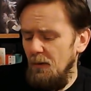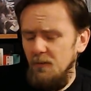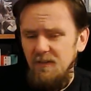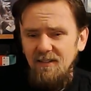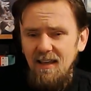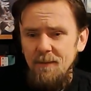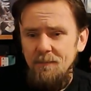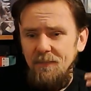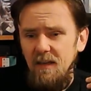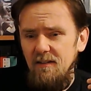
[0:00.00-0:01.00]
I would say,
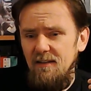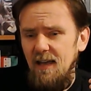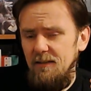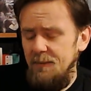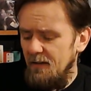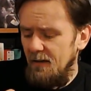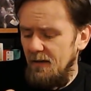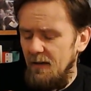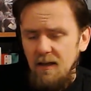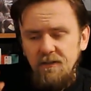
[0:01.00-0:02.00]
is that
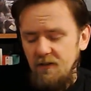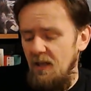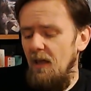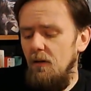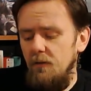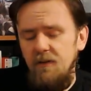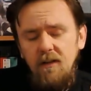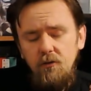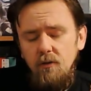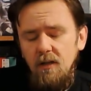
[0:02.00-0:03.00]
the skills
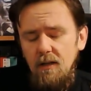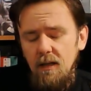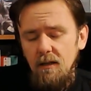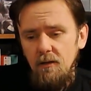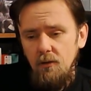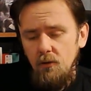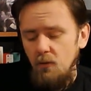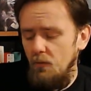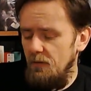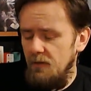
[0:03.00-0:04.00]
that you
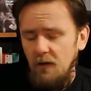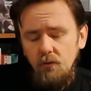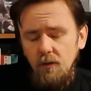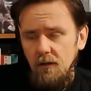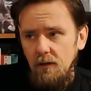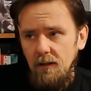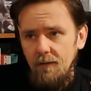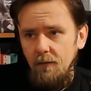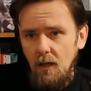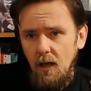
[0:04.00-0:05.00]
can
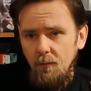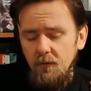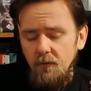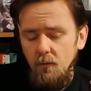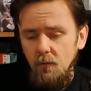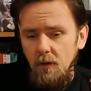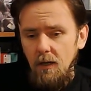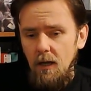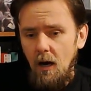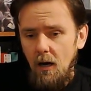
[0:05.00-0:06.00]
level up to
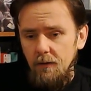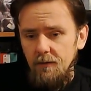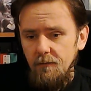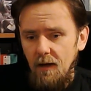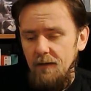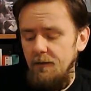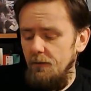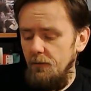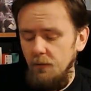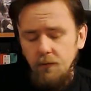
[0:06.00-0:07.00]
are divided
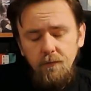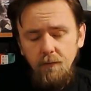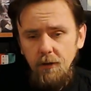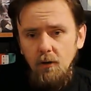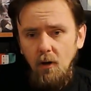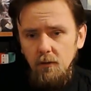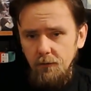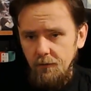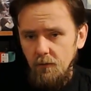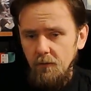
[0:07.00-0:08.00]
into those three
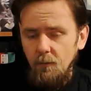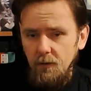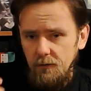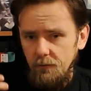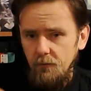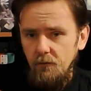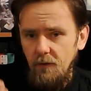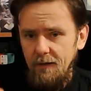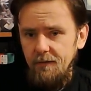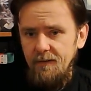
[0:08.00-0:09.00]
colors corresponding to
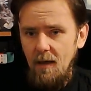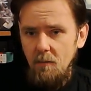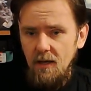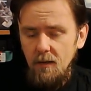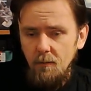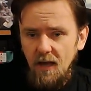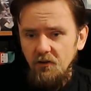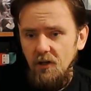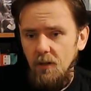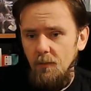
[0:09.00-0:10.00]
strength, stamina, and
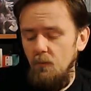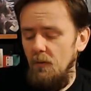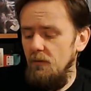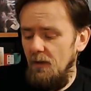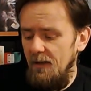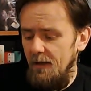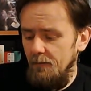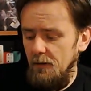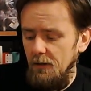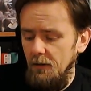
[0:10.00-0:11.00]
magicka. But when you are
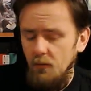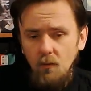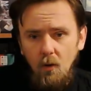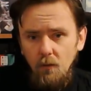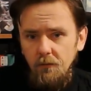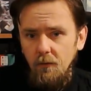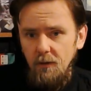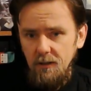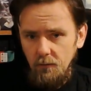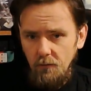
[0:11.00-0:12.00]
leveling, you also
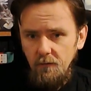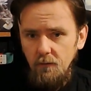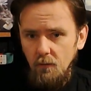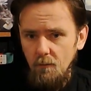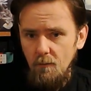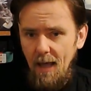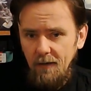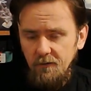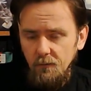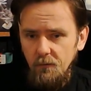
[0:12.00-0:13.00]
increase your
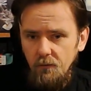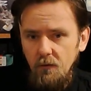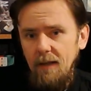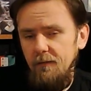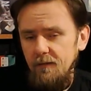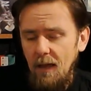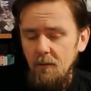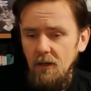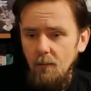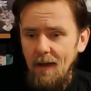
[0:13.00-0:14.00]
maximum strength,
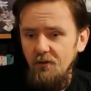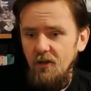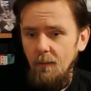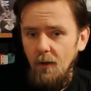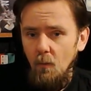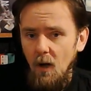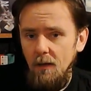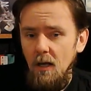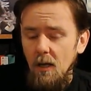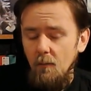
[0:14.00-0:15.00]
stamina, or magicka by
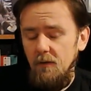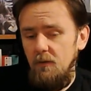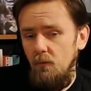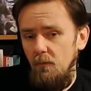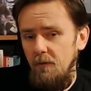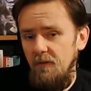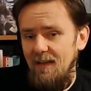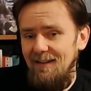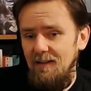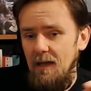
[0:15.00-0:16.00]
1. But the rules
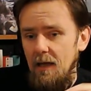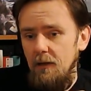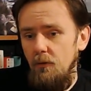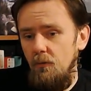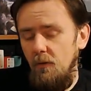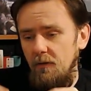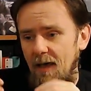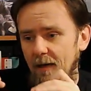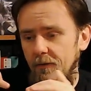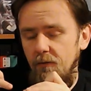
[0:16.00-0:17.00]
say that you don't
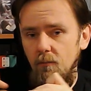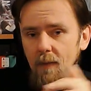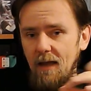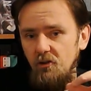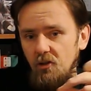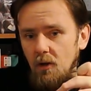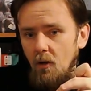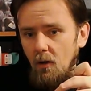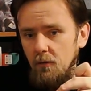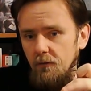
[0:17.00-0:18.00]
have to match the
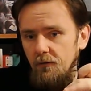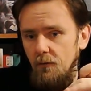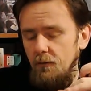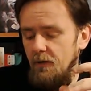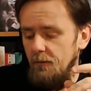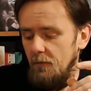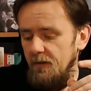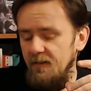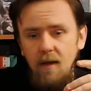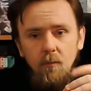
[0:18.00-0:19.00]
colors. So you can, for
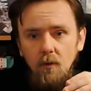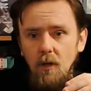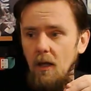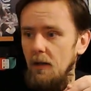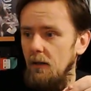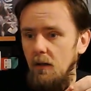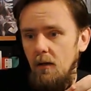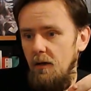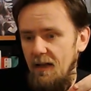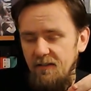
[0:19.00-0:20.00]
example,
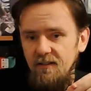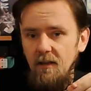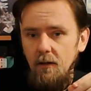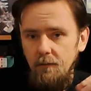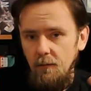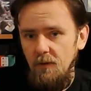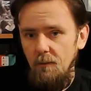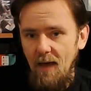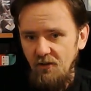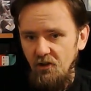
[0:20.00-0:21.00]
learn a skill from the
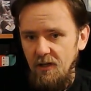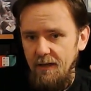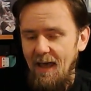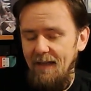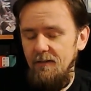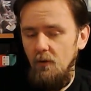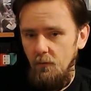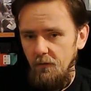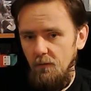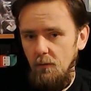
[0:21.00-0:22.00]
magicka
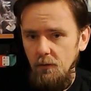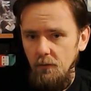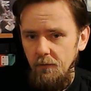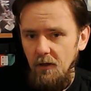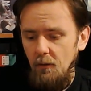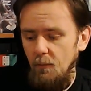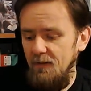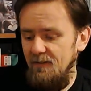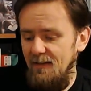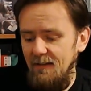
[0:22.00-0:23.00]
category, so a blue skill,
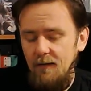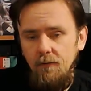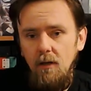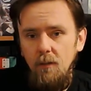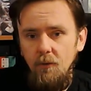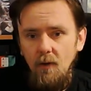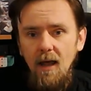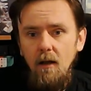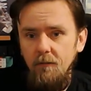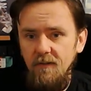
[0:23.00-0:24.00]
but then level up your
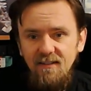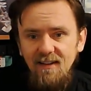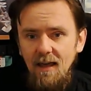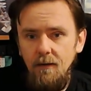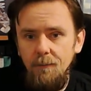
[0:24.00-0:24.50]
health instead.